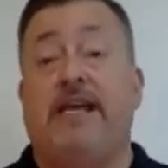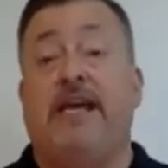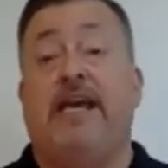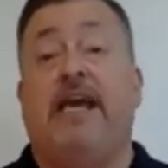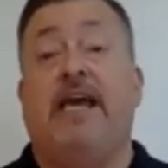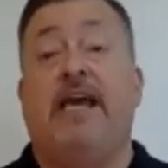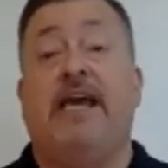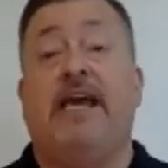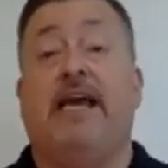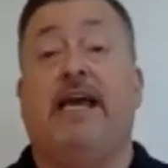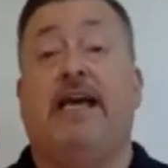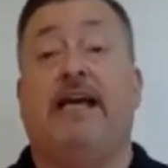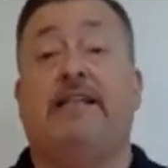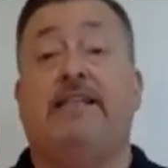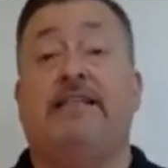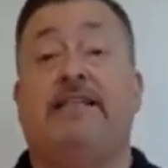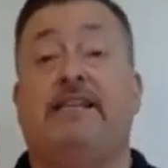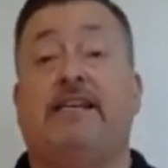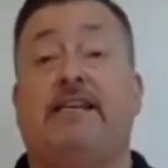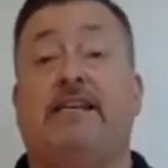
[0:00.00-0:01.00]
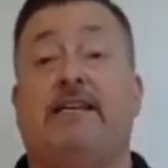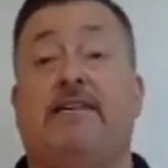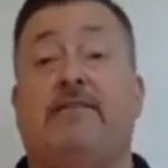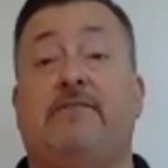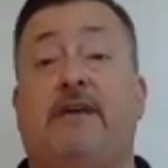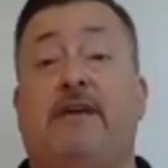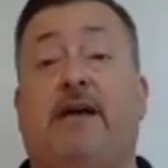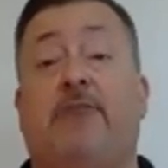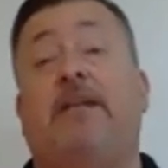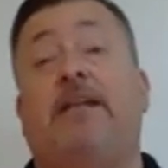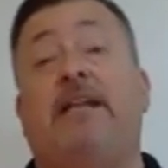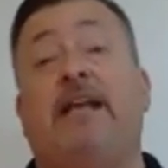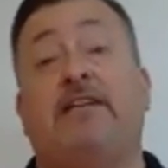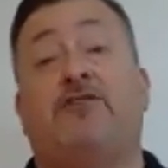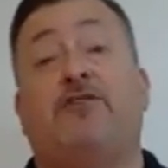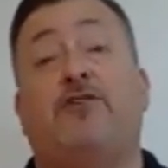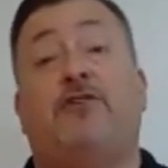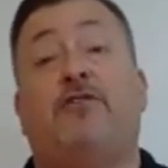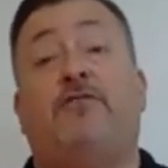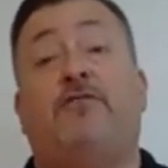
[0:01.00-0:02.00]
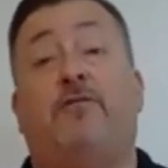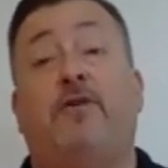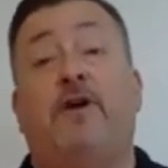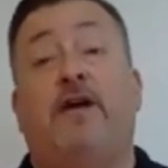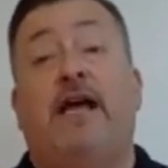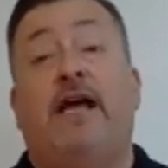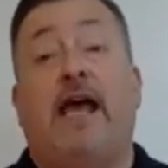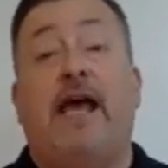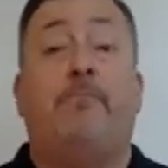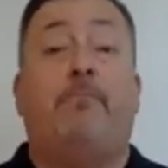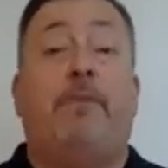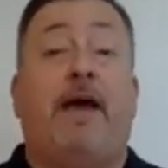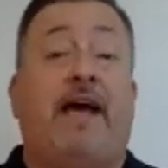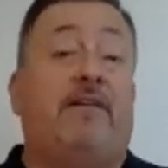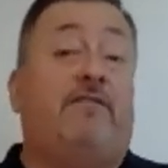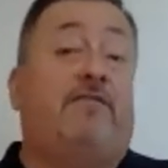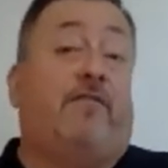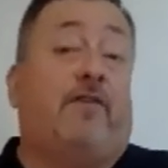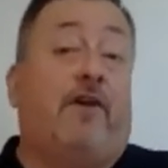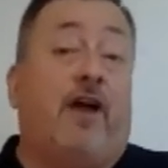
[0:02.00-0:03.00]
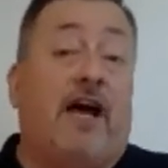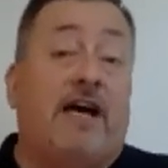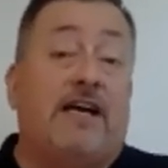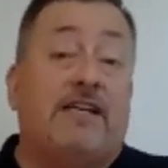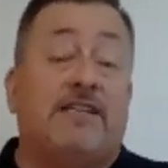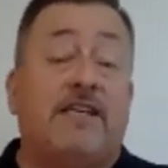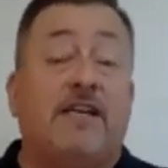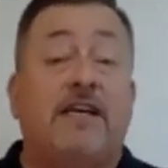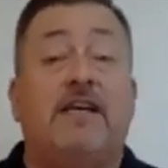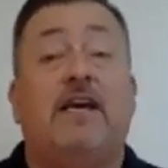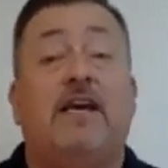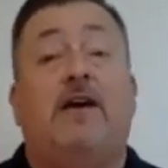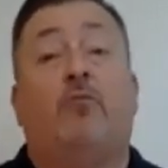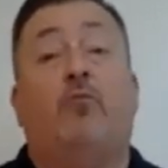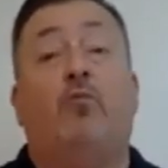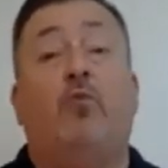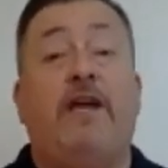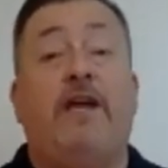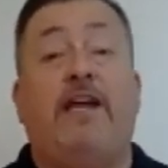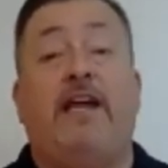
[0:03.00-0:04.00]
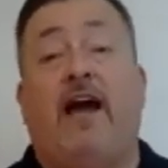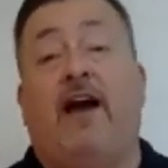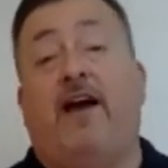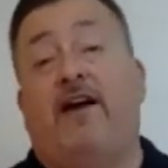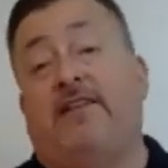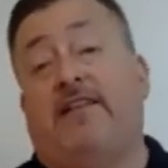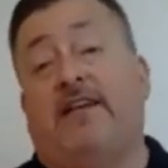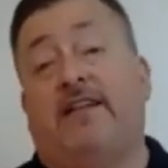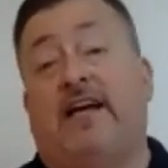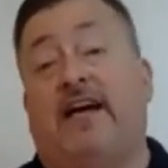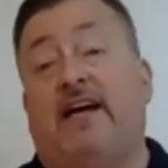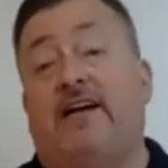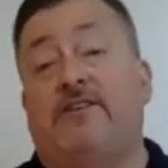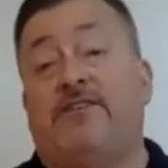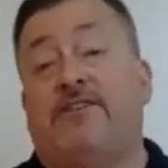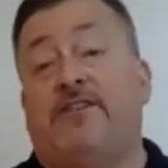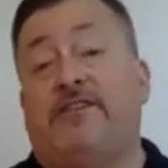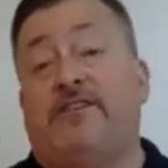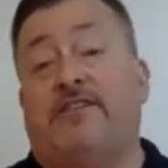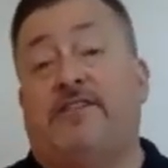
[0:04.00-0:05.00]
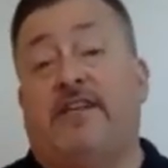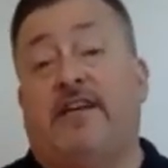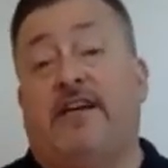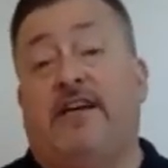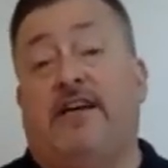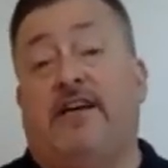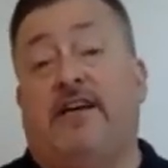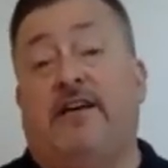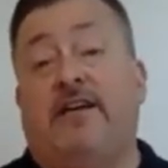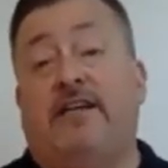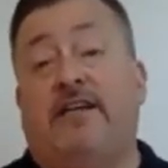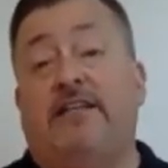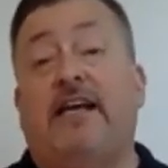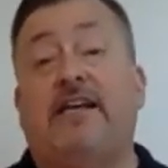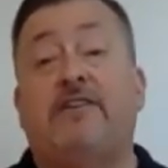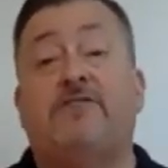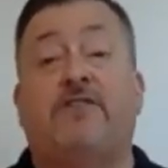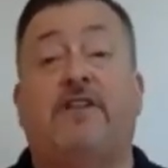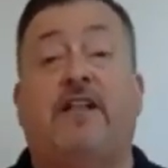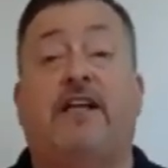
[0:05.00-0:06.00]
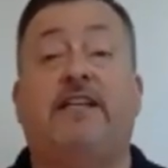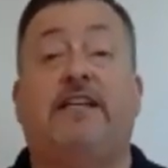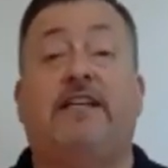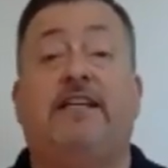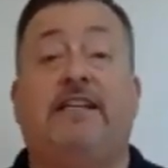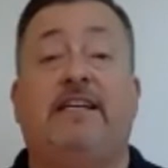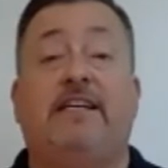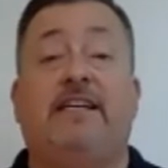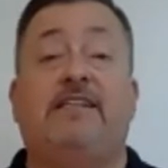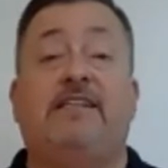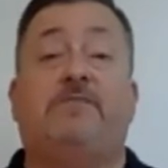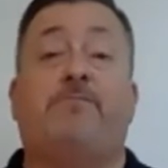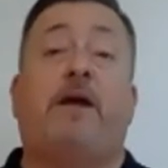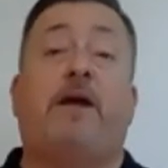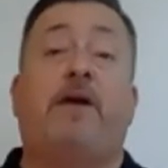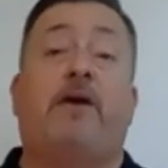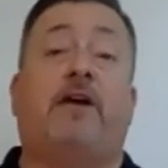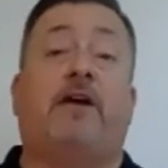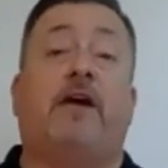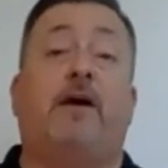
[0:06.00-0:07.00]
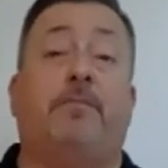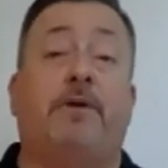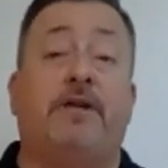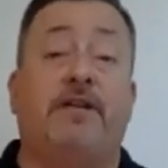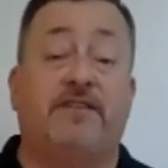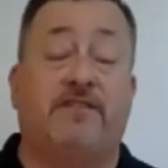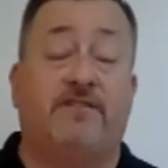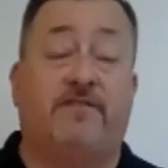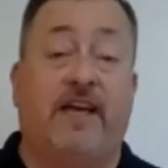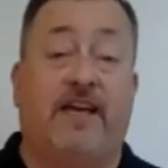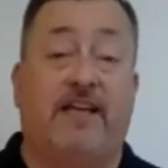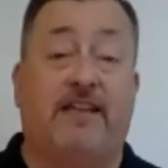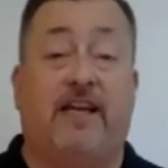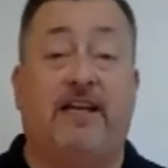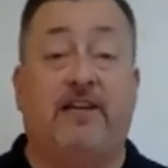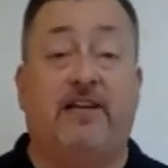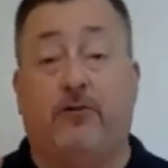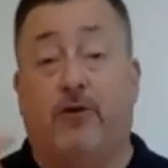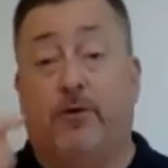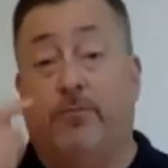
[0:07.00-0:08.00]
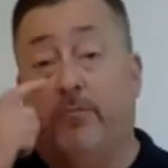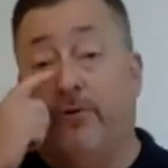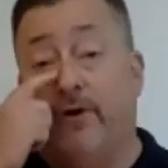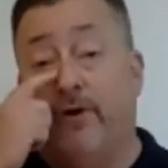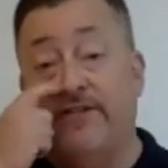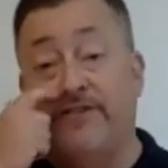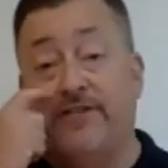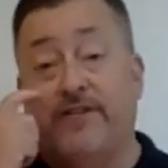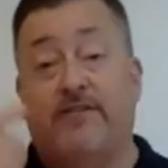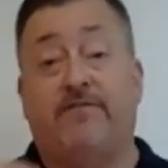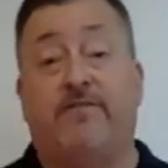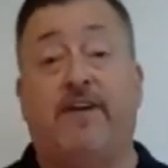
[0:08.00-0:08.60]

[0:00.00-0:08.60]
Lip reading: And I mean, that's good and bad for us. We are the largest Natural LED's parent company is Fanlight Corporation.